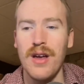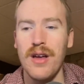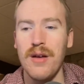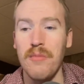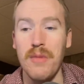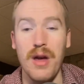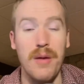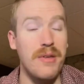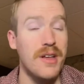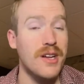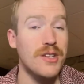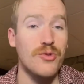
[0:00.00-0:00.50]

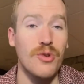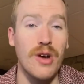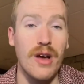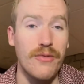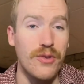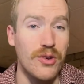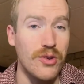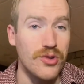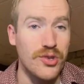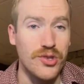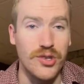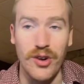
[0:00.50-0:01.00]
Maybe that's
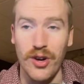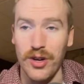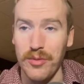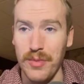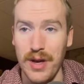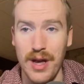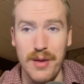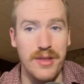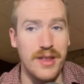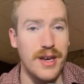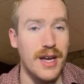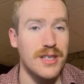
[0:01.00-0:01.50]
revenue sharing.
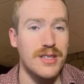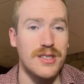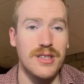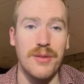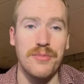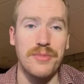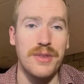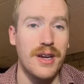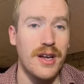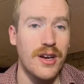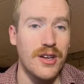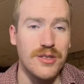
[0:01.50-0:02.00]
Maybe that's
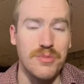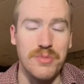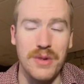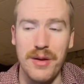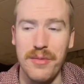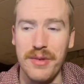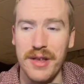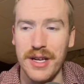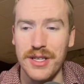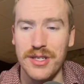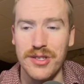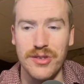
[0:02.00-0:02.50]
something else.
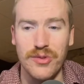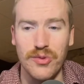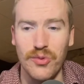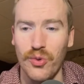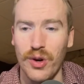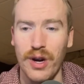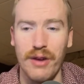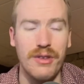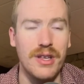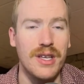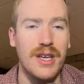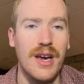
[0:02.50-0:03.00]
Maybe that's
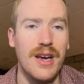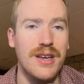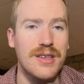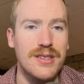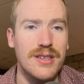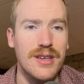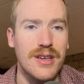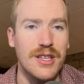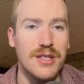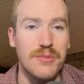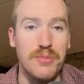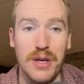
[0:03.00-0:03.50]
whatever the case is.